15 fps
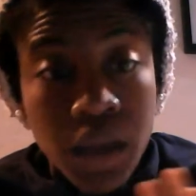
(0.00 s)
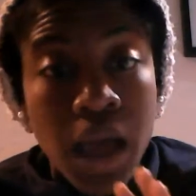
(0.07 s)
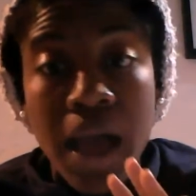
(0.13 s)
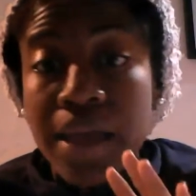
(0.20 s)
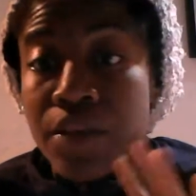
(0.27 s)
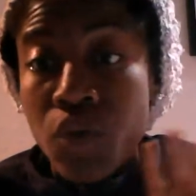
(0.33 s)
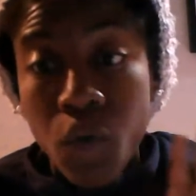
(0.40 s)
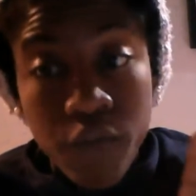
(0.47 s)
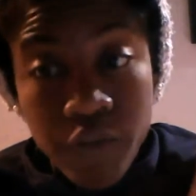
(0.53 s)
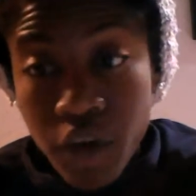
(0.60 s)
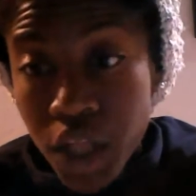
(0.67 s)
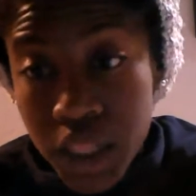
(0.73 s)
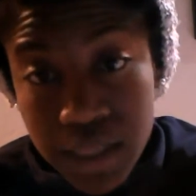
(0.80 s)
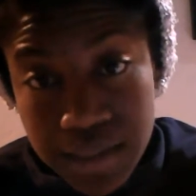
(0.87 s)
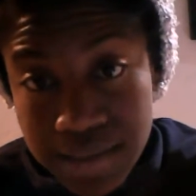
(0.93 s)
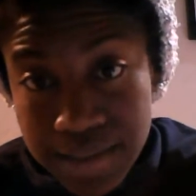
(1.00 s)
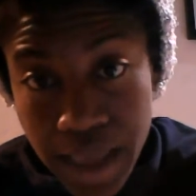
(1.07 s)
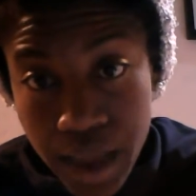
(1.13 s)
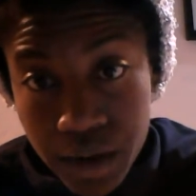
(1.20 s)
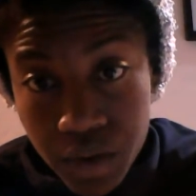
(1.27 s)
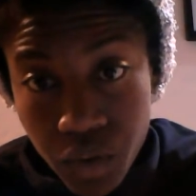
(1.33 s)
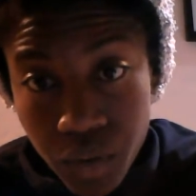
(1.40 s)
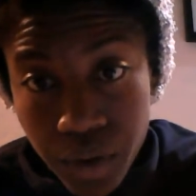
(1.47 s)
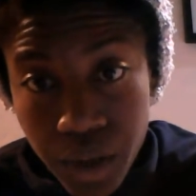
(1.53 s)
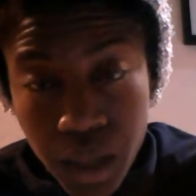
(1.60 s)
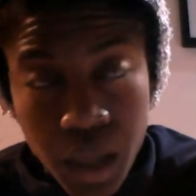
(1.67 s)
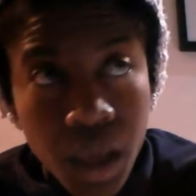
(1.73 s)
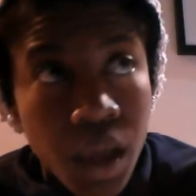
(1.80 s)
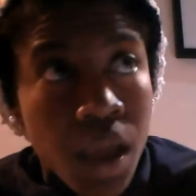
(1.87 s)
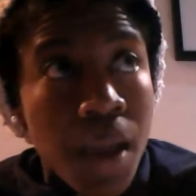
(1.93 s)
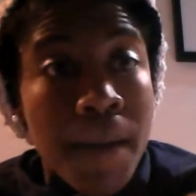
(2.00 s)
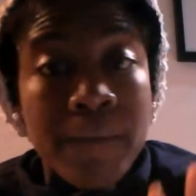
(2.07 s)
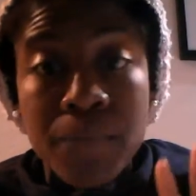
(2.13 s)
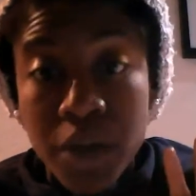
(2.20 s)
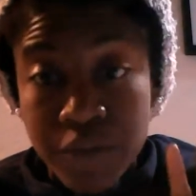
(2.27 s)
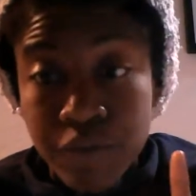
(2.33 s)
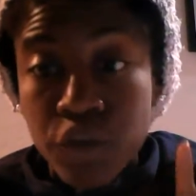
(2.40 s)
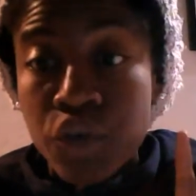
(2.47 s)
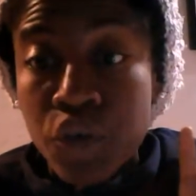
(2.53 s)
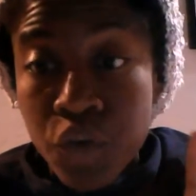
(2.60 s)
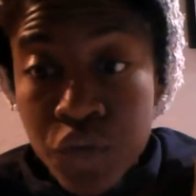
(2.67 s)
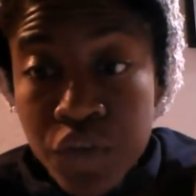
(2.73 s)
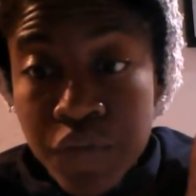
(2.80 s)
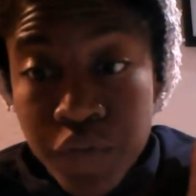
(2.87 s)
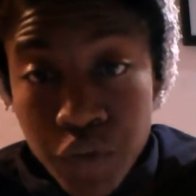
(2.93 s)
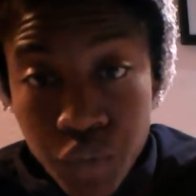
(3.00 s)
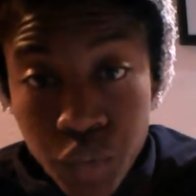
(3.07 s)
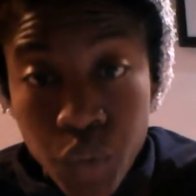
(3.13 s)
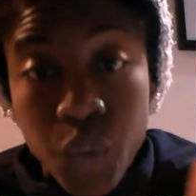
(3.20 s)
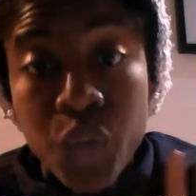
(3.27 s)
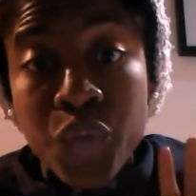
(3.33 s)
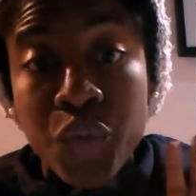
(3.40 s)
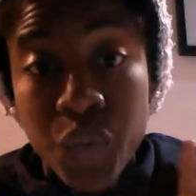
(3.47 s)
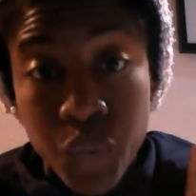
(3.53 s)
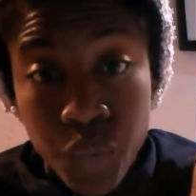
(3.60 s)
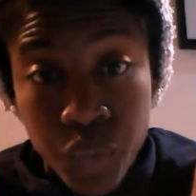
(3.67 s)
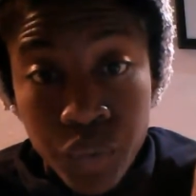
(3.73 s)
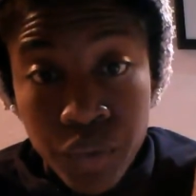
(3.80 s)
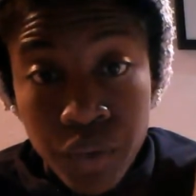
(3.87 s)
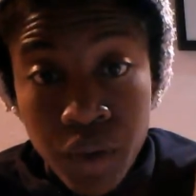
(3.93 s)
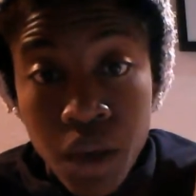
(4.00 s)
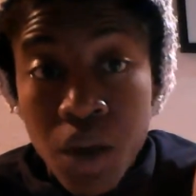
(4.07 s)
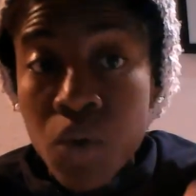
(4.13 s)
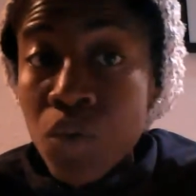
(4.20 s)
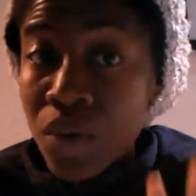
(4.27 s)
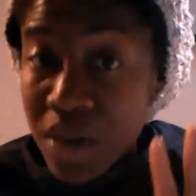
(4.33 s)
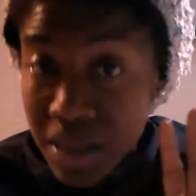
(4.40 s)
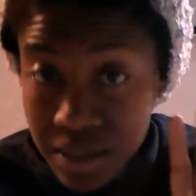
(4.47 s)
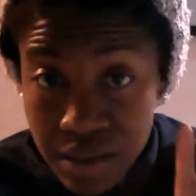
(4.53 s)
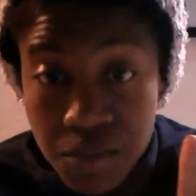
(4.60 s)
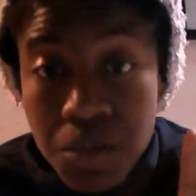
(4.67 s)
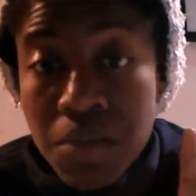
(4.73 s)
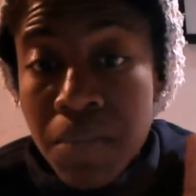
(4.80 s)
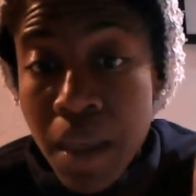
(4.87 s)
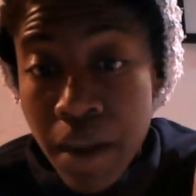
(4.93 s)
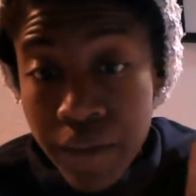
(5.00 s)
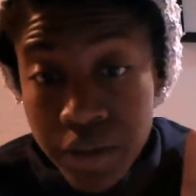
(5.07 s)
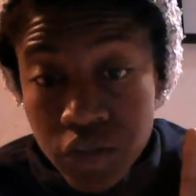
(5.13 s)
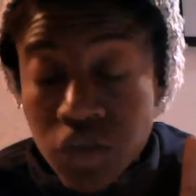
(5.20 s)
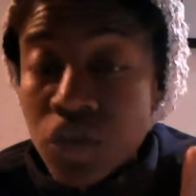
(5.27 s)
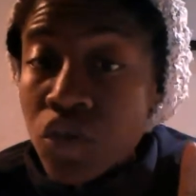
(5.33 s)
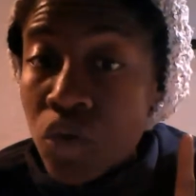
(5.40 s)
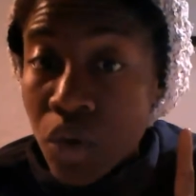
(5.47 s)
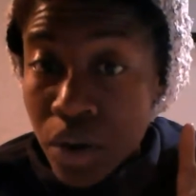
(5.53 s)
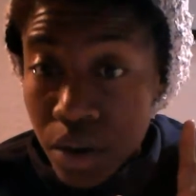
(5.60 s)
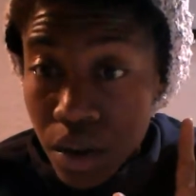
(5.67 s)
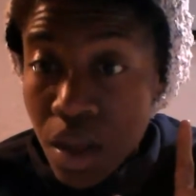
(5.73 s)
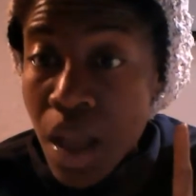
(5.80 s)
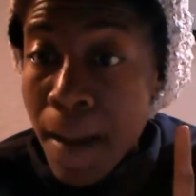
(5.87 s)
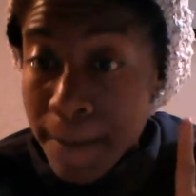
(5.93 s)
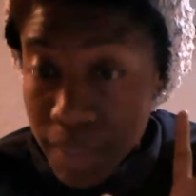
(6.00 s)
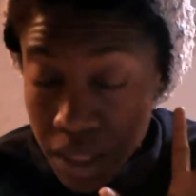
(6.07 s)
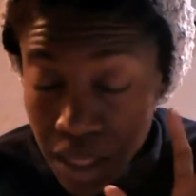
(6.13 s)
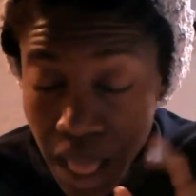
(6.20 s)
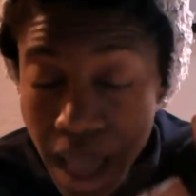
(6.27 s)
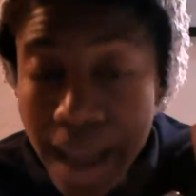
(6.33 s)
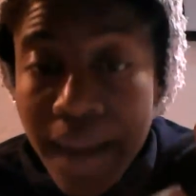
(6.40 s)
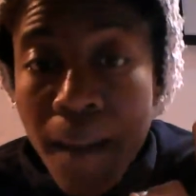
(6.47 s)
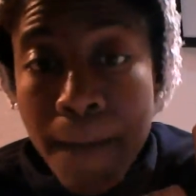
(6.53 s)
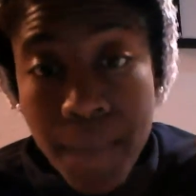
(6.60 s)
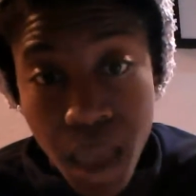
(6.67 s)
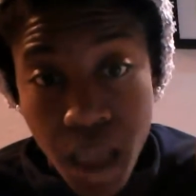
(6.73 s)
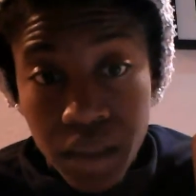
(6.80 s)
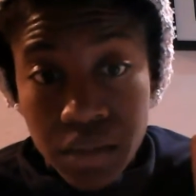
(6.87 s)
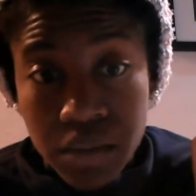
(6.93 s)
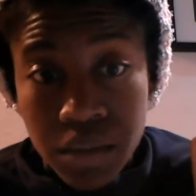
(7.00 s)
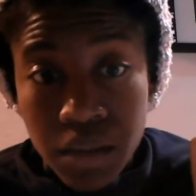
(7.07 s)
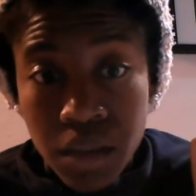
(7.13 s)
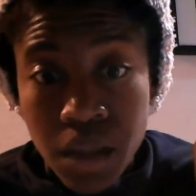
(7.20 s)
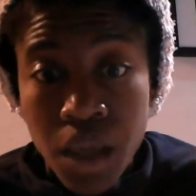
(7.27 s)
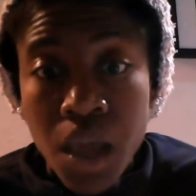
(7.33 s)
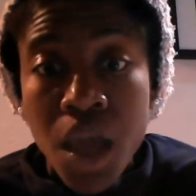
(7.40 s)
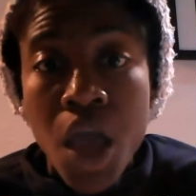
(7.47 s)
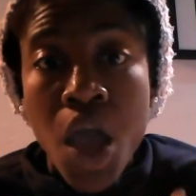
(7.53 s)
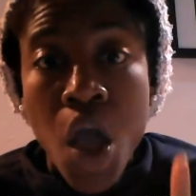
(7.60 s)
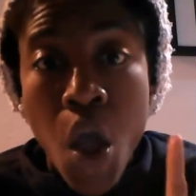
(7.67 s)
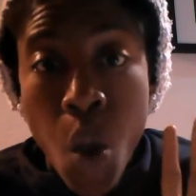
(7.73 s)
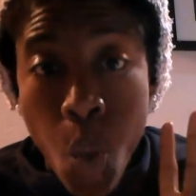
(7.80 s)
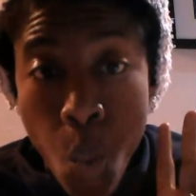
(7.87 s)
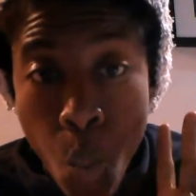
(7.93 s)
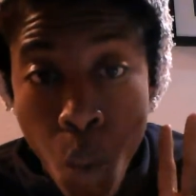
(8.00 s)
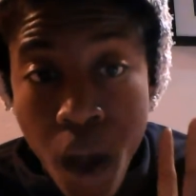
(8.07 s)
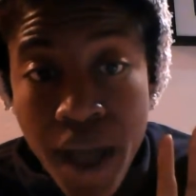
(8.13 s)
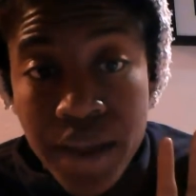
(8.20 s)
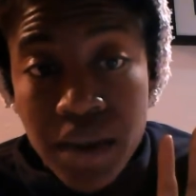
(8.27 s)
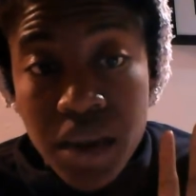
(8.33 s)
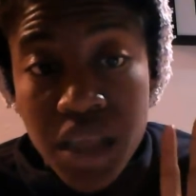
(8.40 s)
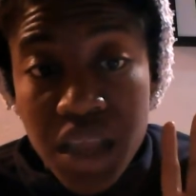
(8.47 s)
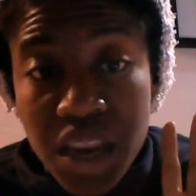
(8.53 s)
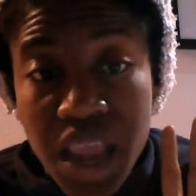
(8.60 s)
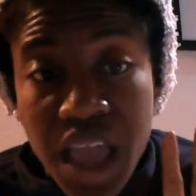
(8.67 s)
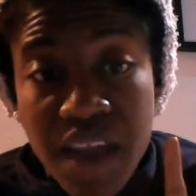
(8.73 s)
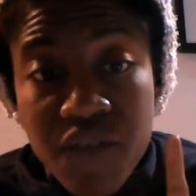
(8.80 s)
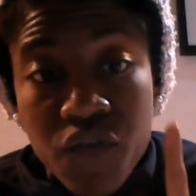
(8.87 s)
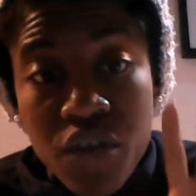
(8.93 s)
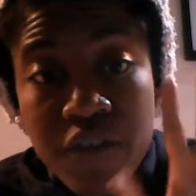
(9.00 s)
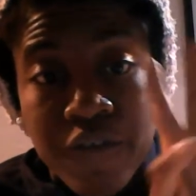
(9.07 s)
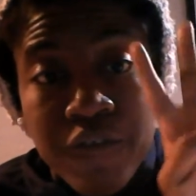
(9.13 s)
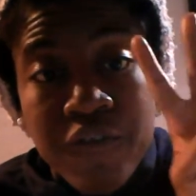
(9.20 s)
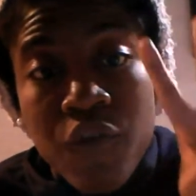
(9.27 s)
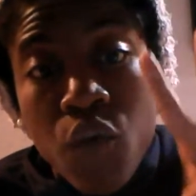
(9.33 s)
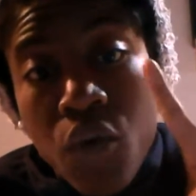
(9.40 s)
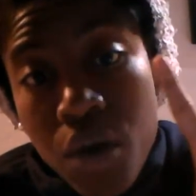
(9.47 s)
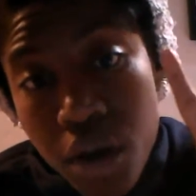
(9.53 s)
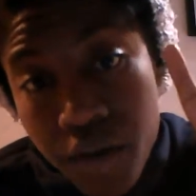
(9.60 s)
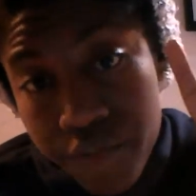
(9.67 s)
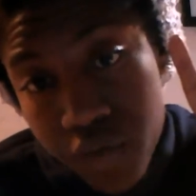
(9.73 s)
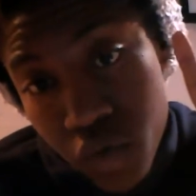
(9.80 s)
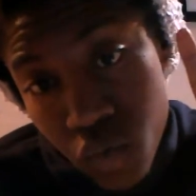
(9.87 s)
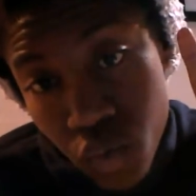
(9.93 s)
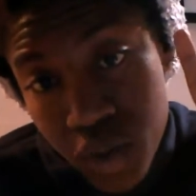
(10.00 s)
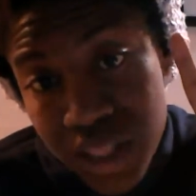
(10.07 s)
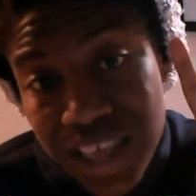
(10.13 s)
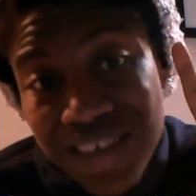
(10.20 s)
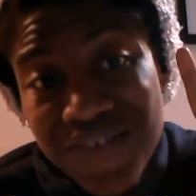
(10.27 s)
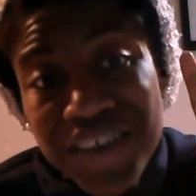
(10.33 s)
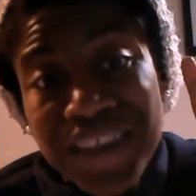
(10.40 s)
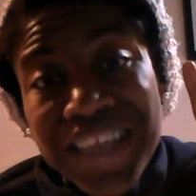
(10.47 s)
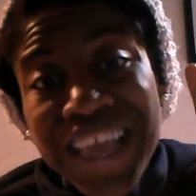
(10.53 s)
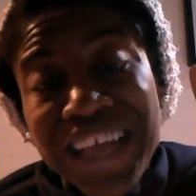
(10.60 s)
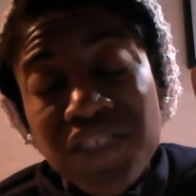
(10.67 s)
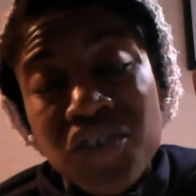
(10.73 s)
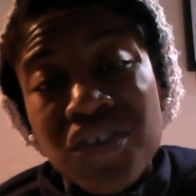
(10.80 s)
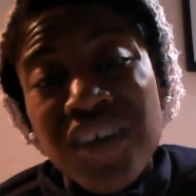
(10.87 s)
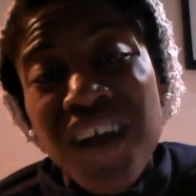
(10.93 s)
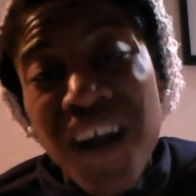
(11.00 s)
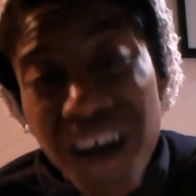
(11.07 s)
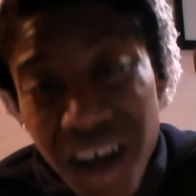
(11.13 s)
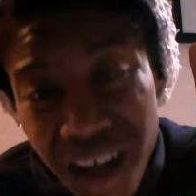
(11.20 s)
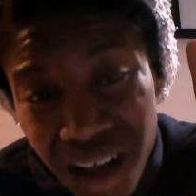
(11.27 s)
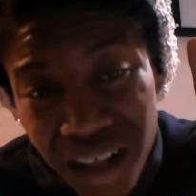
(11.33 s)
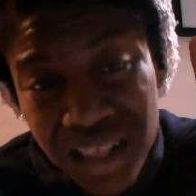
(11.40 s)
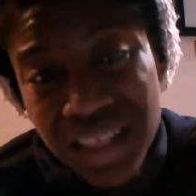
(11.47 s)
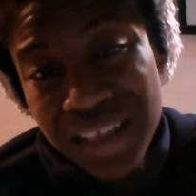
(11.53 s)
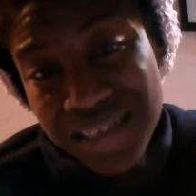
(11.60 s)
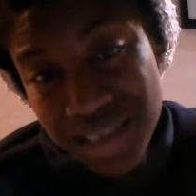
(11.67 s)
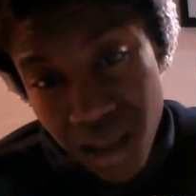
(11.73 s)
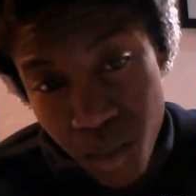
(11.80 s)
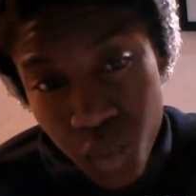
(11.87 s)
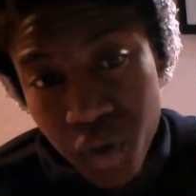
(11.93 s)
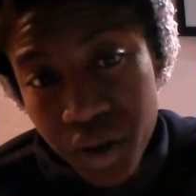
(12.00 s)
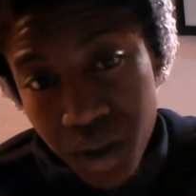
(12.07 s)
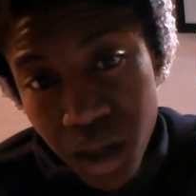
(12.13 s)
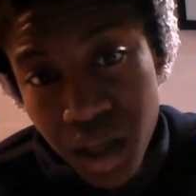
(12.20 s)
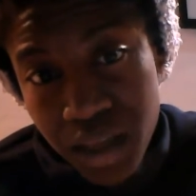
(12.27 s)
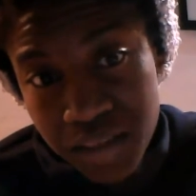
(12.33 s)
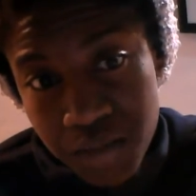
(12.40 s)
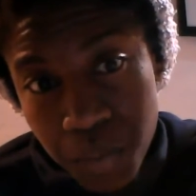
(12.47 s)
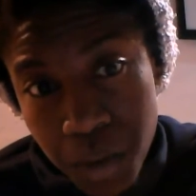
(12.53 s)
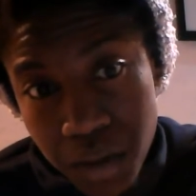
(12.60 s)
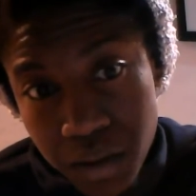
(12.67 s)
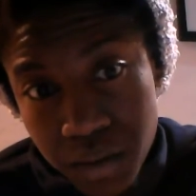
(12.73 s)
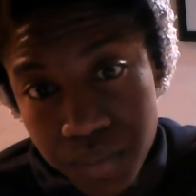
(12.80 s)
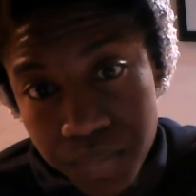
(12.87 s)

I don't fall in this category. But for those of you who do, who need to be married to your black men, one in every four of you will even get to call someone a husband.